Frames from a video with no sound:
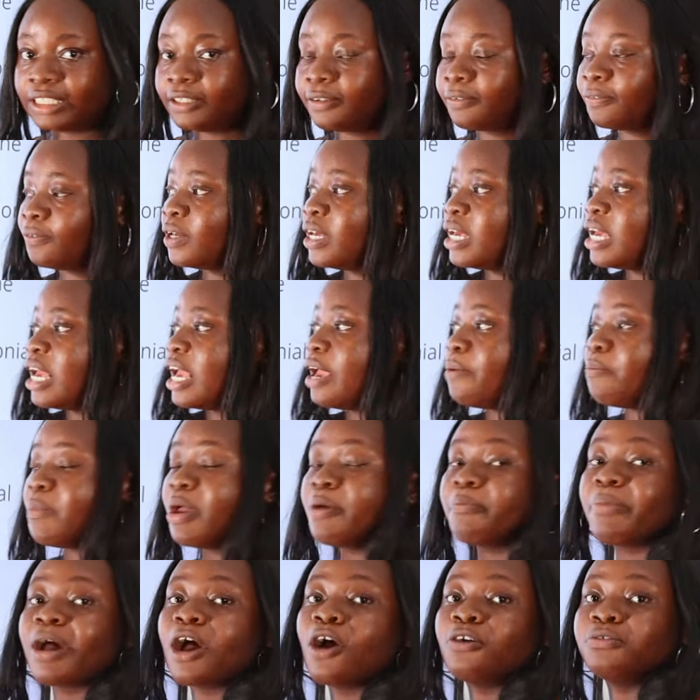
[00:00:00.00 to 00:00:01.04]
a
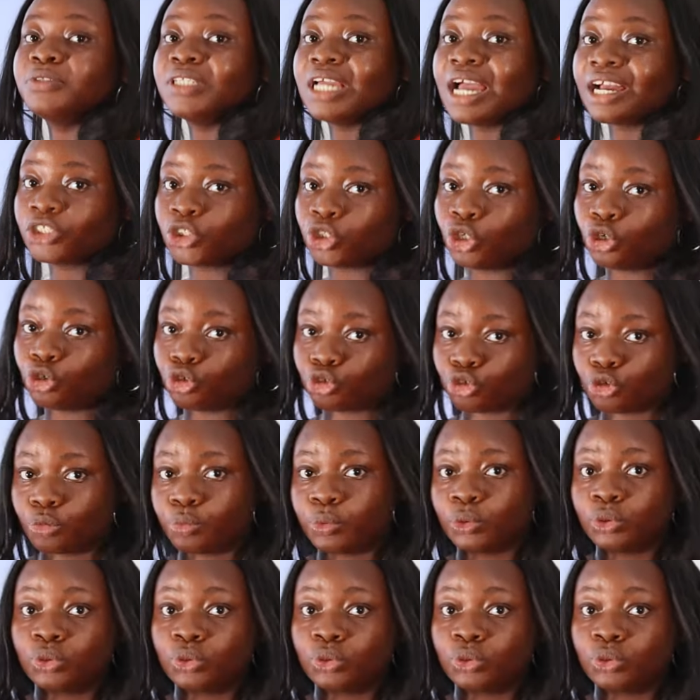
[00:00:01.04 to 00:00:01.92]
member of the Action Group,